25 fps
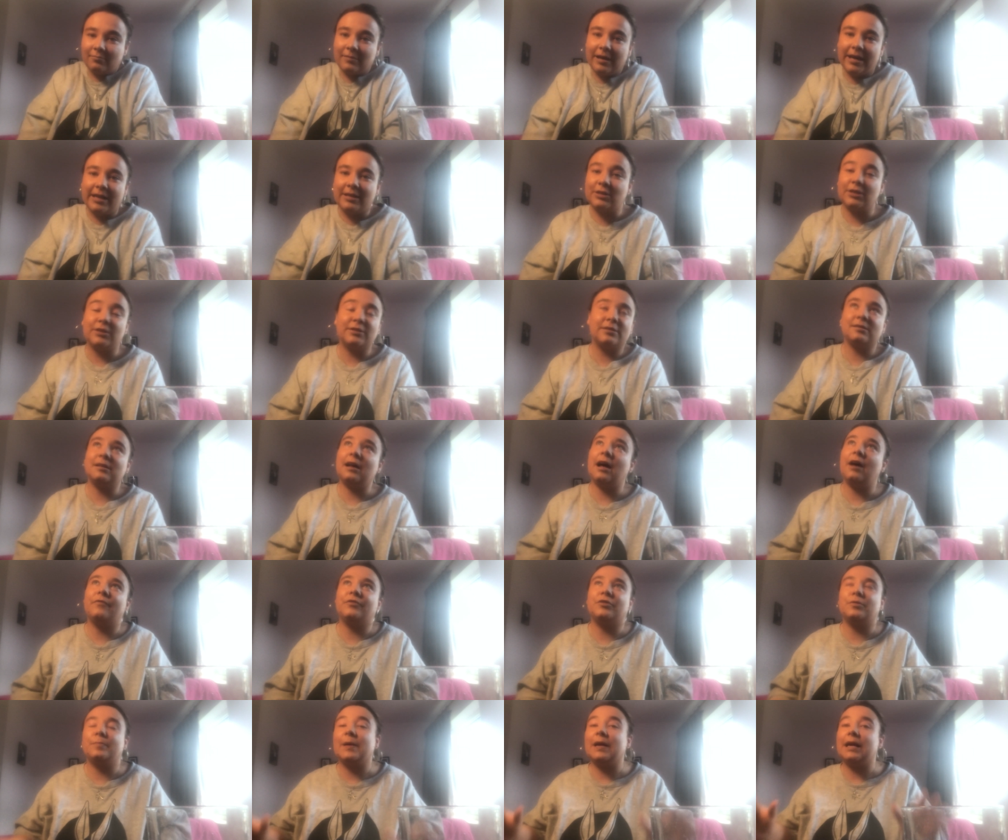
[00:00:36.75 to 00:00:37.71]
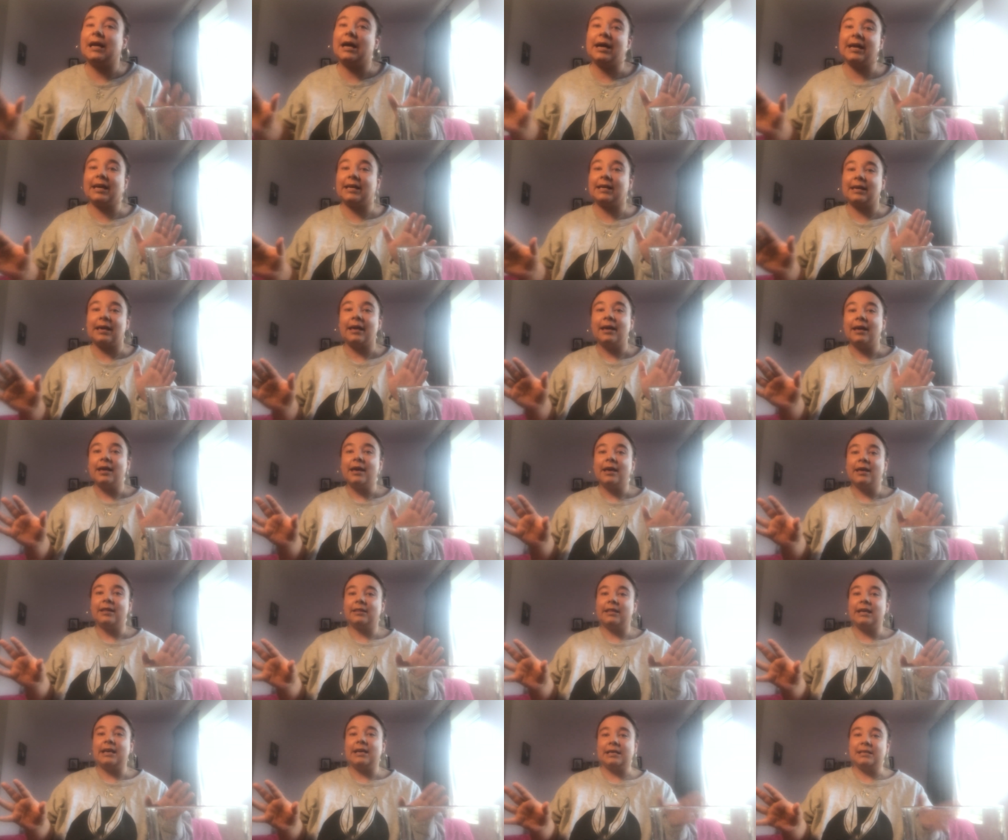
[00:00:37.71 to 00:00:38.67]
It doesn't have to be like
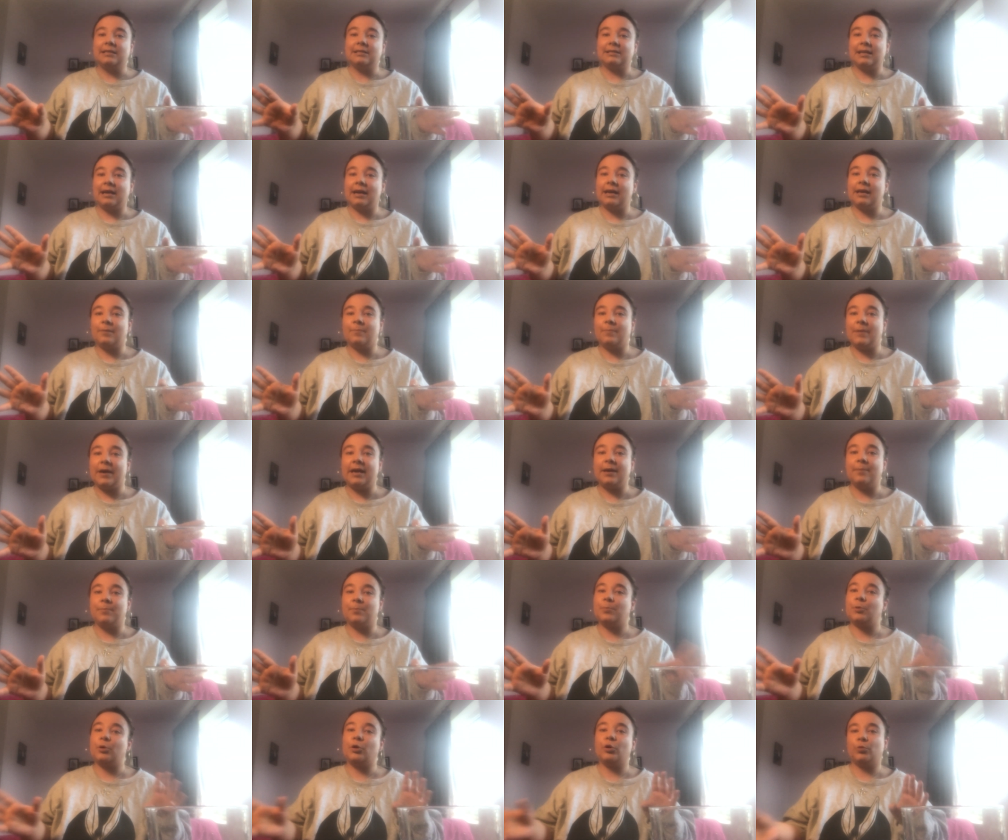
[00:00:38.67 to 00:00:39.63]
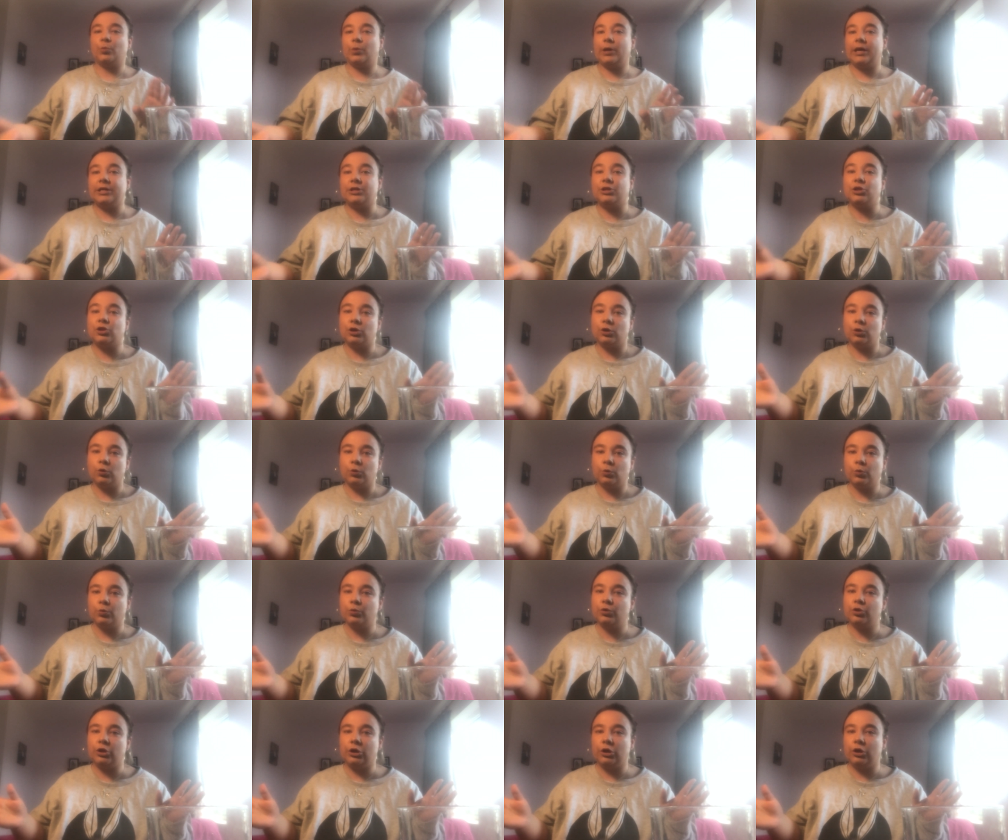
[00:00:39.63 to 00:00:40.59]
these like big Broadway
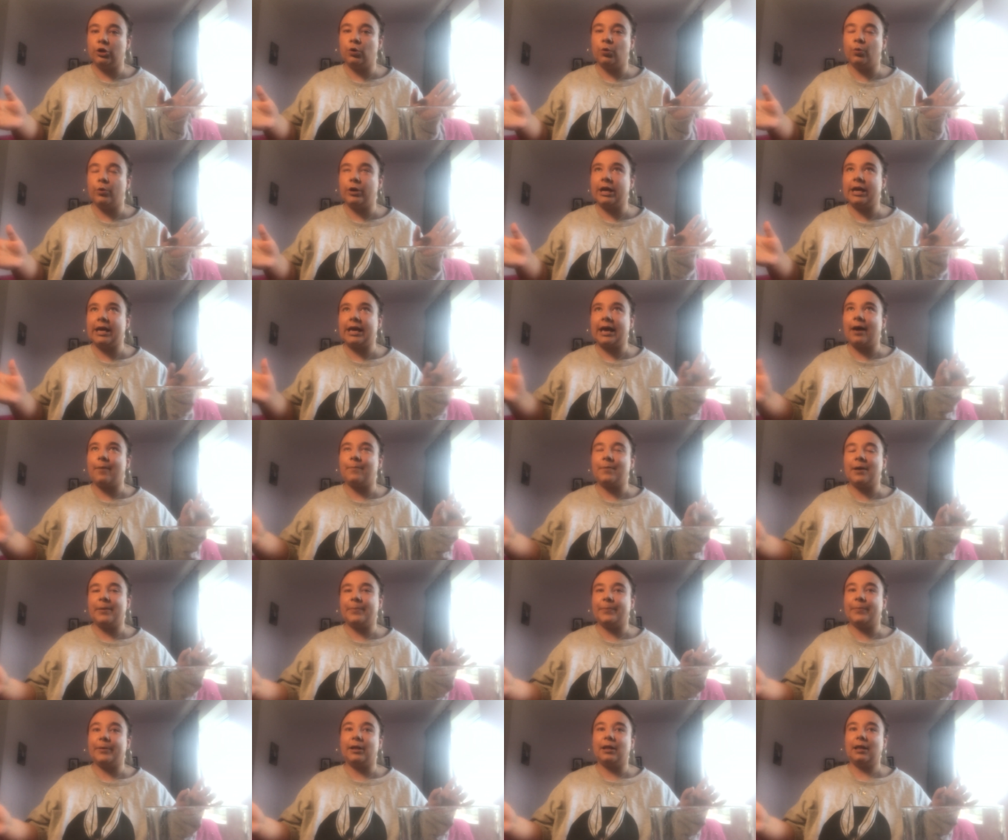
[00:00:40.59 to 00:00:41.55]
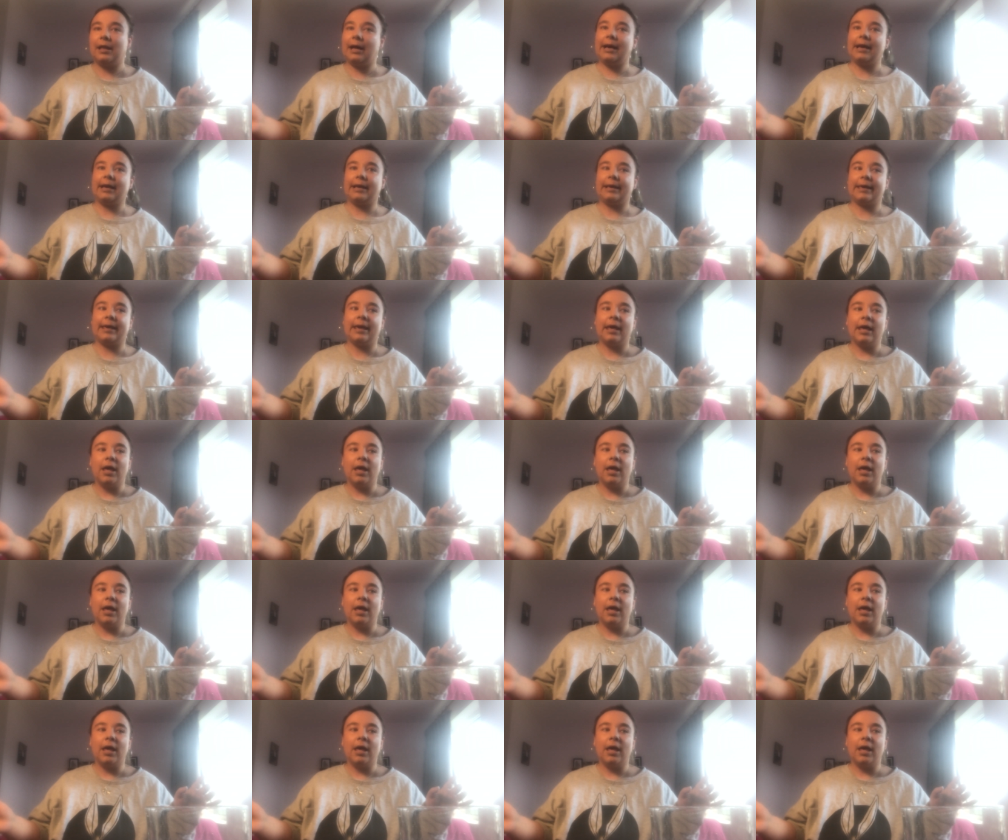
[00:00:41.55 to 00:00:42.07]
shows, you know, you get people like,